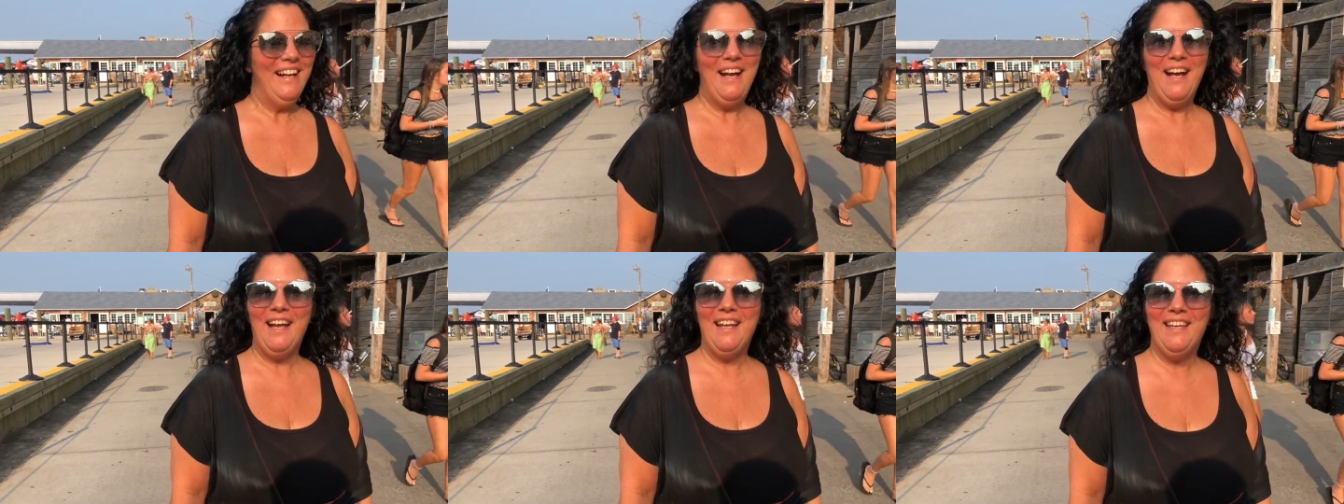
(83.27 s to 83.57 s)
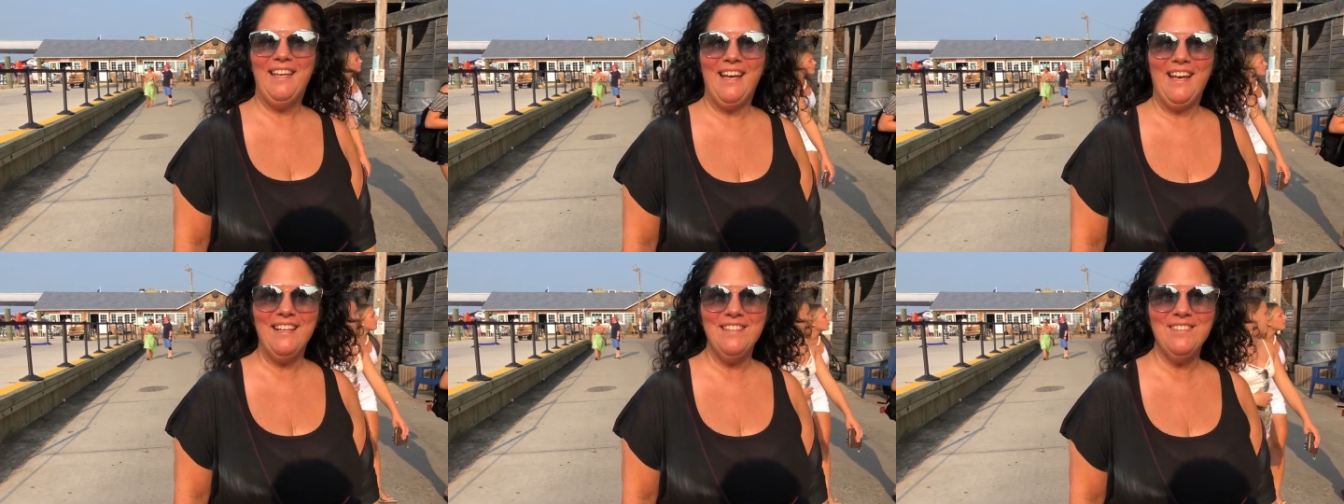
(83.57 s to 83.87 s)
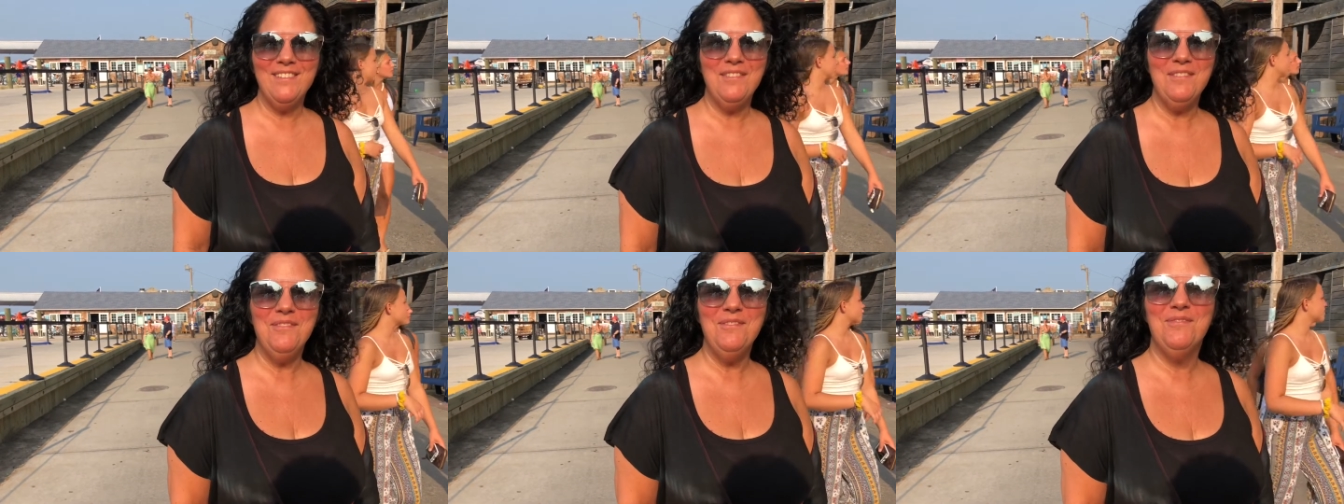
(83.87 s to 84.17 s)
I
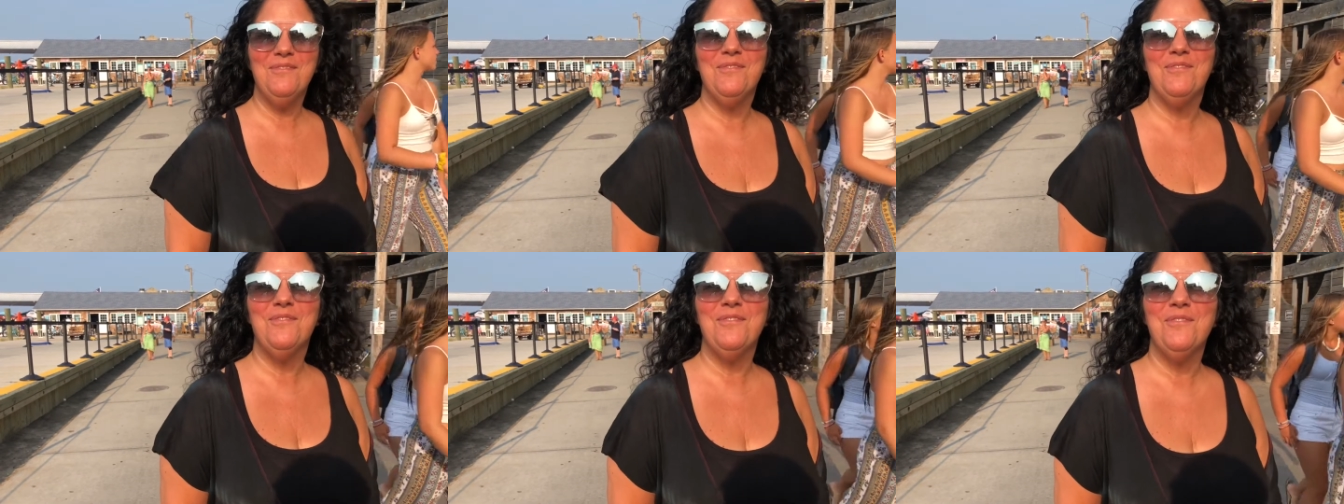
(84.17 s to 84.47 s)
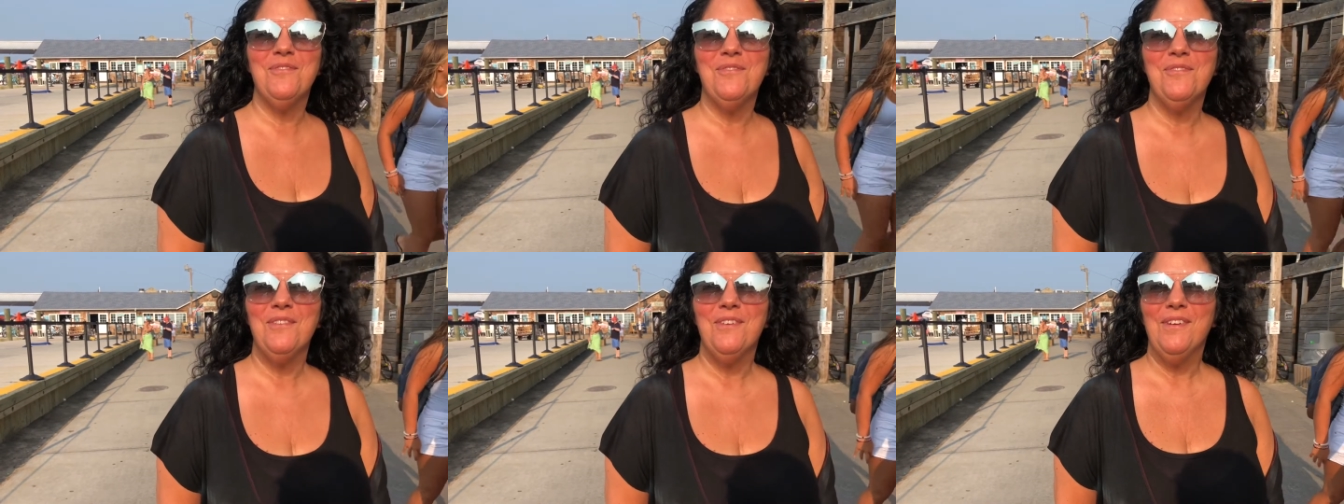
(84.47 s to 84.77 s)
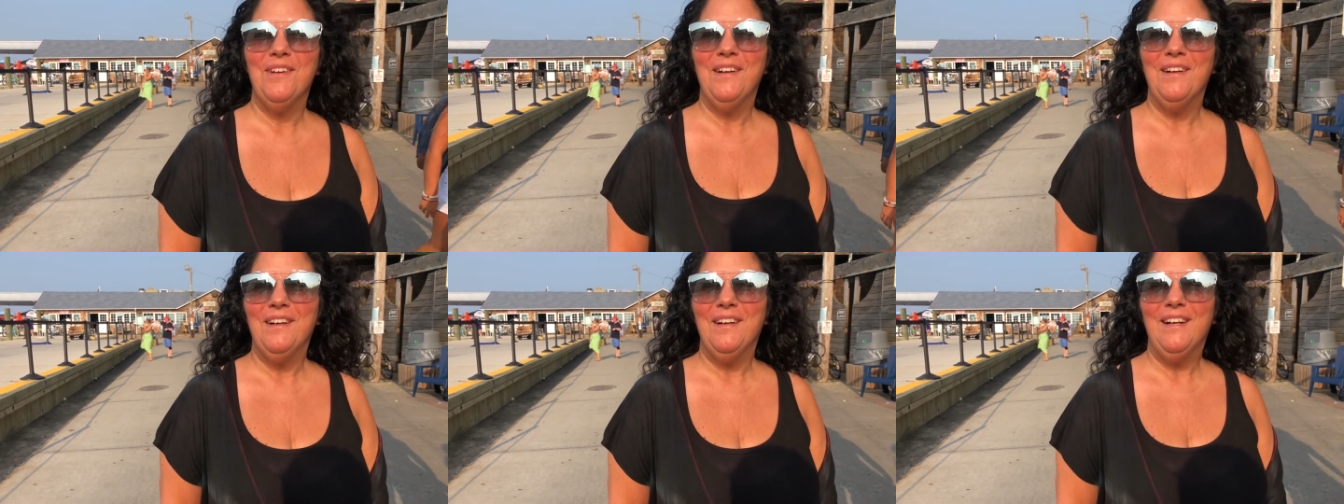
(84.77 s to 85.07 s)
guess if,
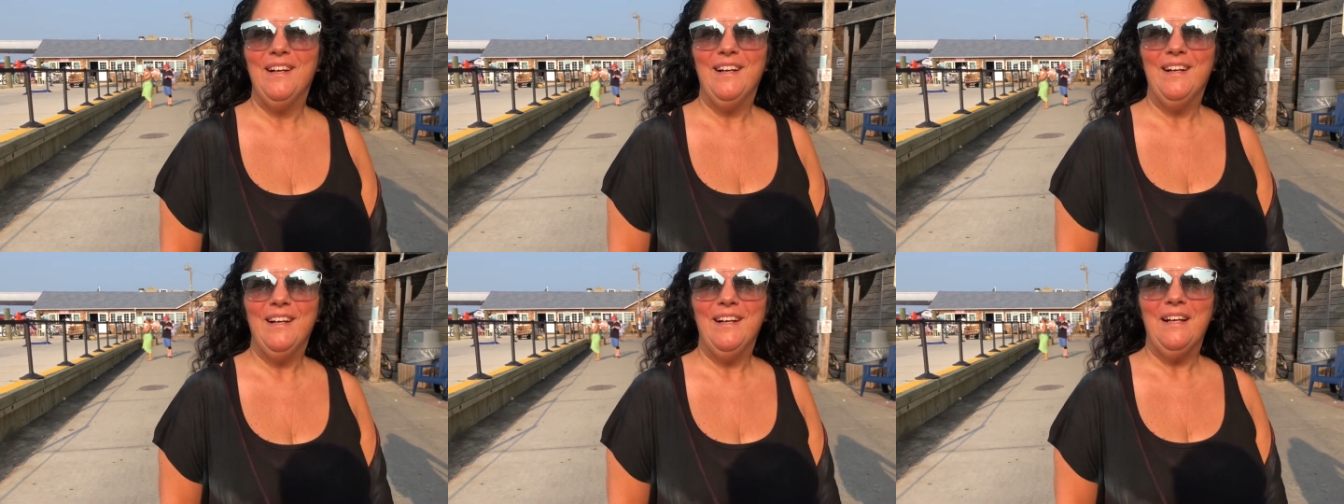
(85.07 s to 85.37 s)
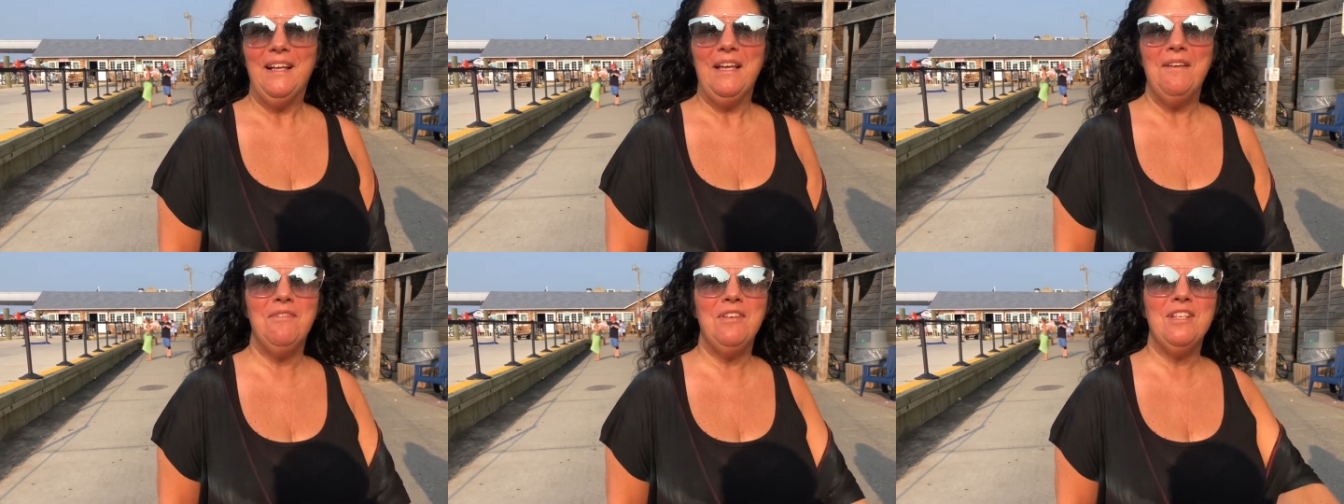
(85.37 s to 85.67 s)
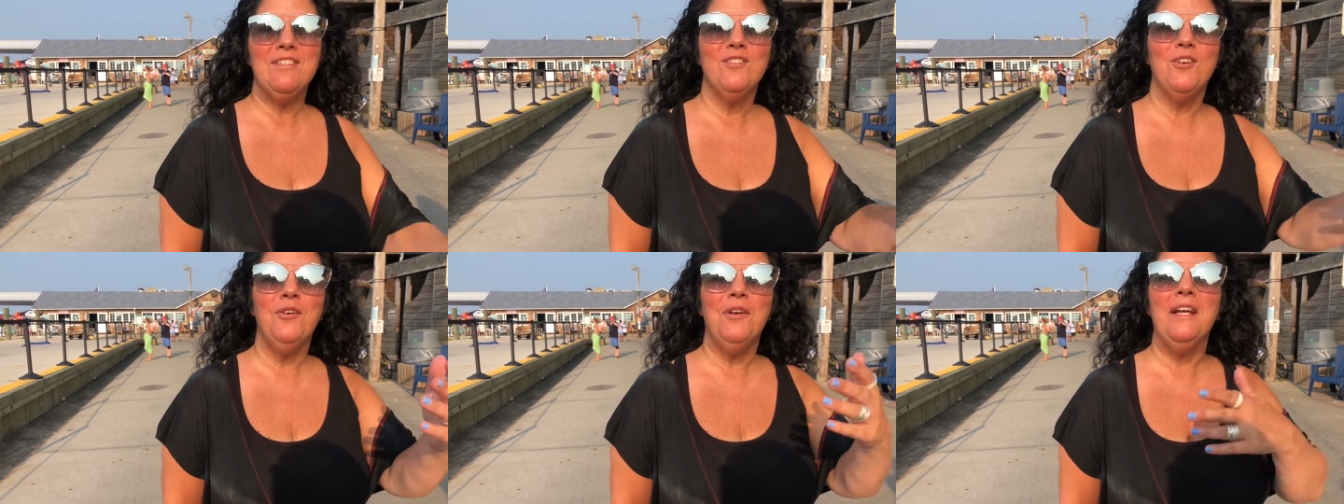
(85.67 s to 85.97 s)
if
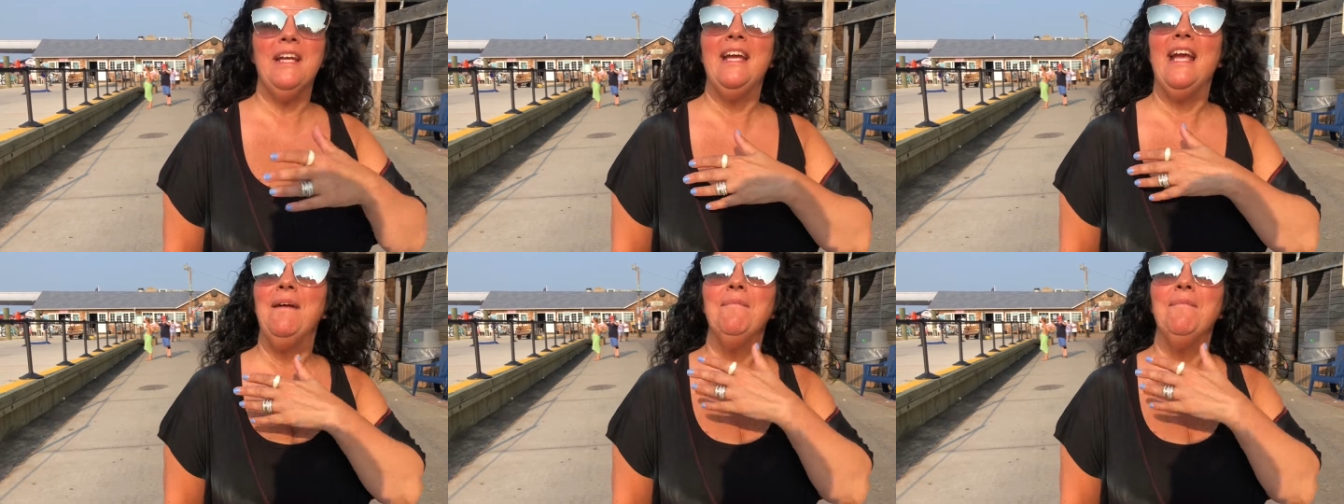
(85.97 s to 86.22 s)
he's already,